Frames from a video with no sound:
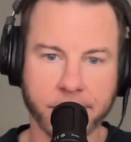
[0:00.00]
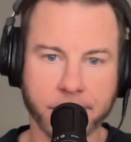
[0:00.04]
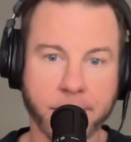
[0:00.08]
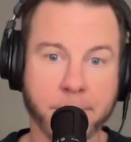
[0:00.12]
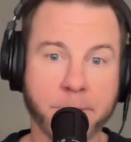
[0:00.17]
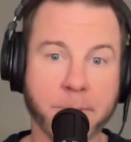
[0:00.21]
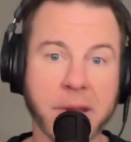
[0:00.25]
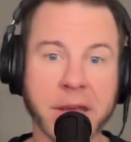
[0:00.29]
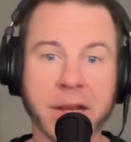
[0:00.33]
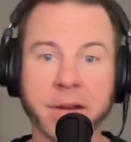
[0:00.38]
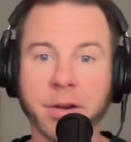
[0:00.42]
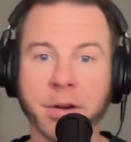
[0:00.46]

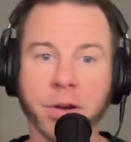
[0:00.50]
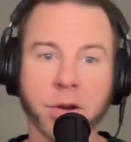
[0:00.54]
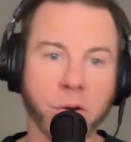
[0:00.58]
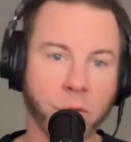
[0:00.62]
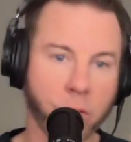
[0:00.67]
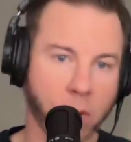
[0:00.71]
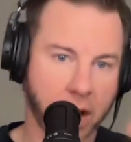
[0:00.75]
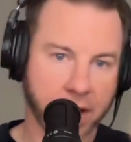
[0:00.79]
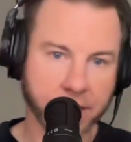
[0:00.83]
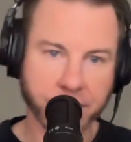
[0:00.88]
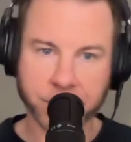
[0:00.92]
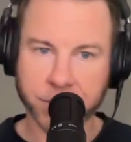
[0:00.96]
bigger
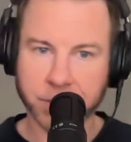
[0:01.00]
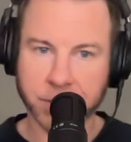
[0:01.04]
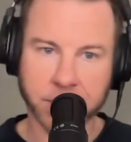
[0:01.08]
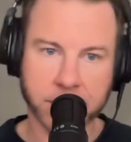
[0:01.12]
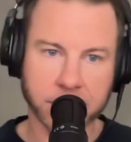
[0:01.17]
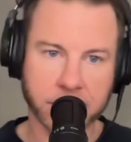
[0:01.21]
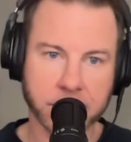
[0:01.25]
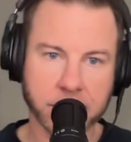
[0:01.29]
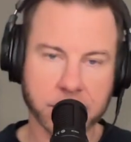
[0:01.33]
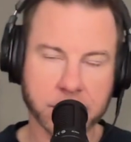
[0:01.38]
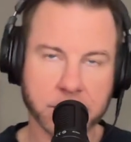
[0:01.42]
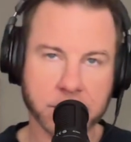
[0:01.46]

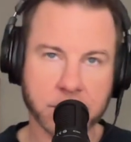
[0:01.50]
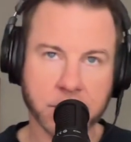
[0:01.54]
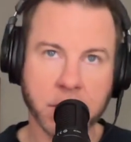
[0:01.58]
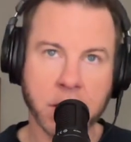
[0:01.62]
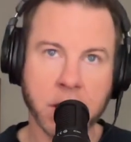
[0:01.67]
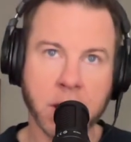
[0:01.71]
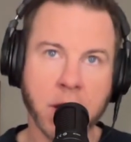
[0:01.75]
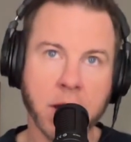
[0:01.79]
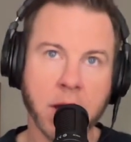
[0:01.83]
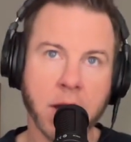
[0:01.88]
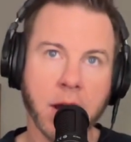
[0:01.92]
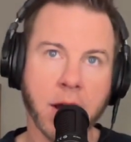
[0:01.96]
questions
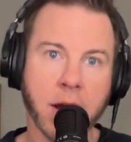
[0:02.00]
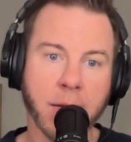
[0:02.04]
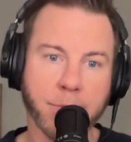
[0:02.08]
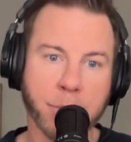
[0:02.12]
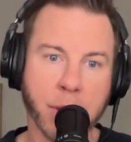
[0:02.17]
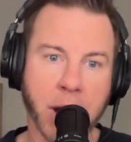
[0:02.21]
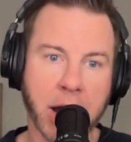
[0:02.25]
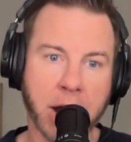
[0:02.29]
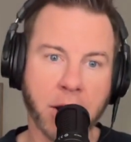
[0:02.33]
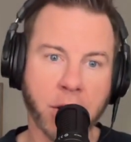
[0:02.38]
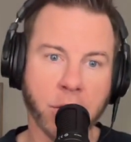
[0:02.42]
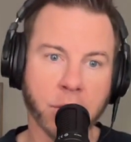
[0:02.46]

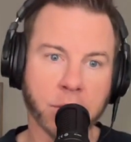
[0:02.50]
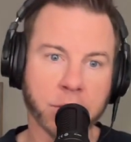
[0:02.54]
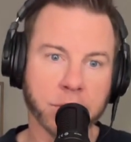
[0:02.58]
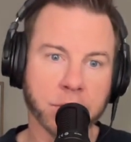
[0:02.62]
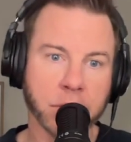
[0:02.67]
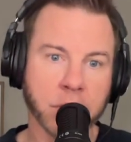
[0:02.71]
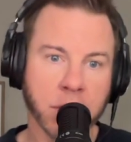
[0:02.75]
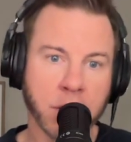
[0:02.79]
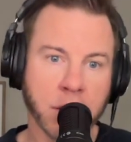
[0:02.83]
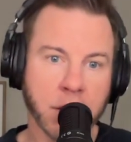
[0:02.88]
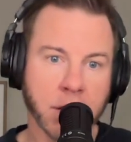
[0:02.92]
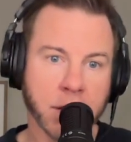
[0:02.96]
about,
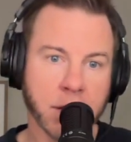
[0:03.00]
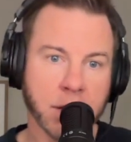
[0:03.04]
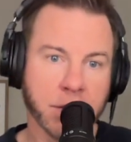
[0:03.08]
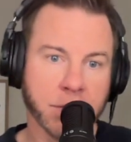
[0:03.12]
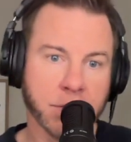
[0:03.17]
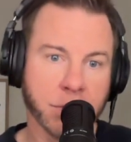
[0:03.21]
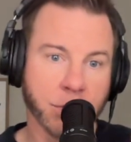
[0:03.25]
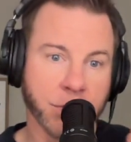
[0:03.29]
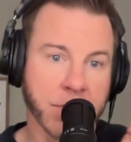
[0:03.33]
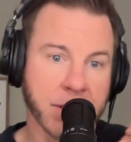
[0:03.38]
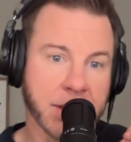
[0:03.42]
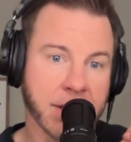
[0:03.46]

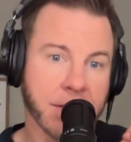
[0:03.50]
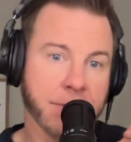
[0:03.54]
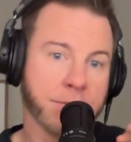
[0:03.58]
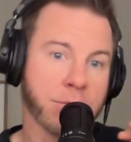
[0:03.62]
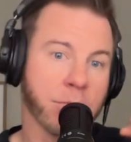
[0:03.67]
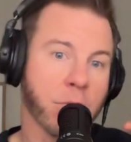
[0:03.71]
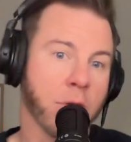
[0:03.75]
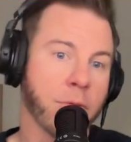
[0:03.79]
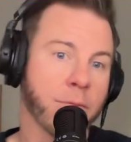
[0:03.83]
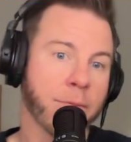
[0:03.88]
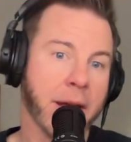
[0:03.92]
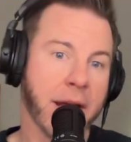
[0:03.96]
do we give
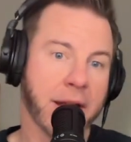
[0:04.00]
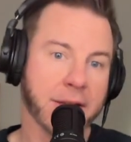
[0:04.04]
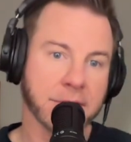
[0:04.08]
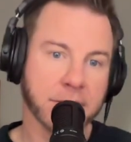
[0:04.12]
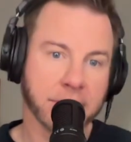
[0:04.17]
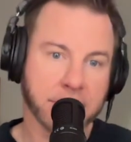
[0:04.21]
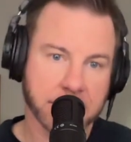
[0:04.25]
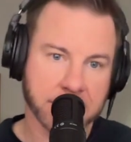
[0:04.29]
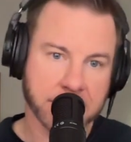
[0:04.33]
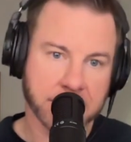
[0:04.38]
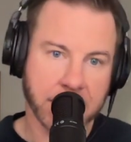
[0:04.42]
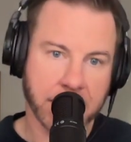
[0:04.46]
Rome back
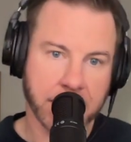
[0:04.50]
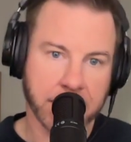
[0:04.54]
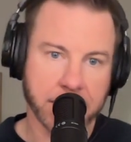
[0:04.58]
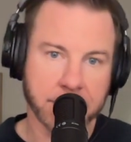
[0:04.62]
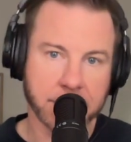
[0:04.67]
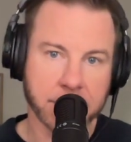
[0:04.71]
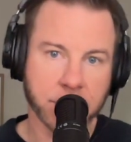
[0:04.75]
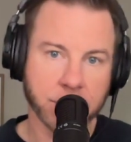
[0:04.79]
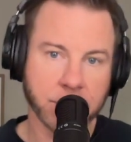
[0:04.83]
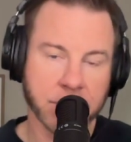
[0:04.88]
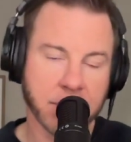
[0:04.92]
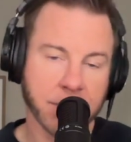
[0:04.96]
to the
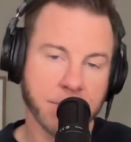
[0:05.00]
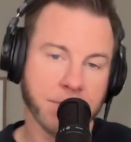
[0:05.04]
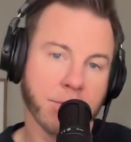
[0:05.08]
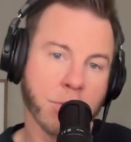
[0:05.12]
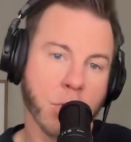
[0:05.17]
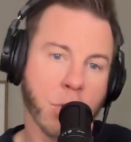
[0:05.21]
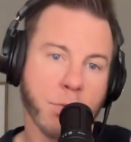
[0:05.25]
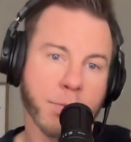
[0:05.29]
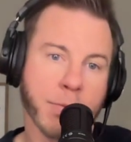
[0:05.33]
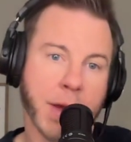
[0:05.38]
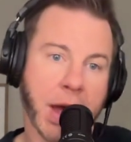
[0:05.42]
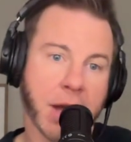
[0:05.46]
Senate? Do we give
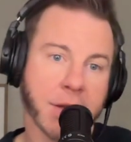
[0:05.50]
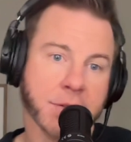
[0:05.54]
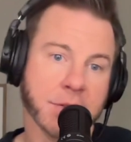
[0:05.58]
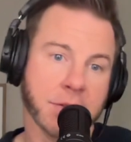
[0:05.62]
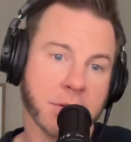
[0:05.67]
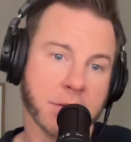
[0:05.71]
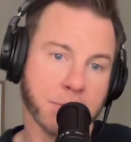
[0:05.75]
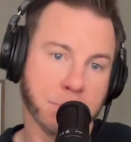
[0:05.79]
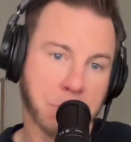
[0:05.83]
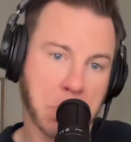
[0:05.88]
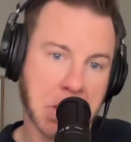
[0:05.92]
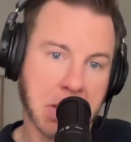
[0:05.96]
Rome back to
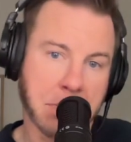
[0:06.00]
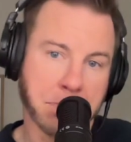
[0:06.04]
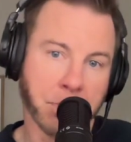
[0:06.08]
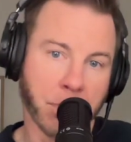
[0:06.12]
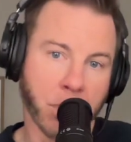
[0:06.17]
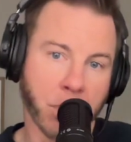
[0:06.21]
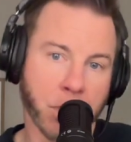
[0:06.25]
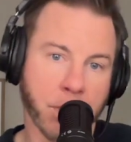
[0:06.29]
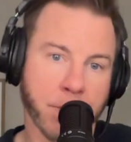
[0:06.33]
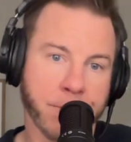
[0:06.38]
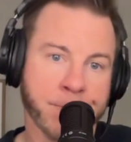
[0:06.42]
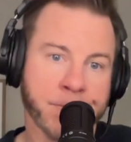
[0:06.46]
the
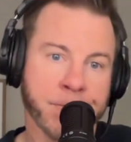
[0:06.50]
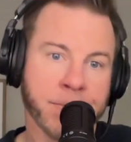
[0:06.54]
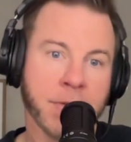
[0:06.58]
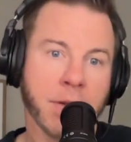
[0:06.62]
people?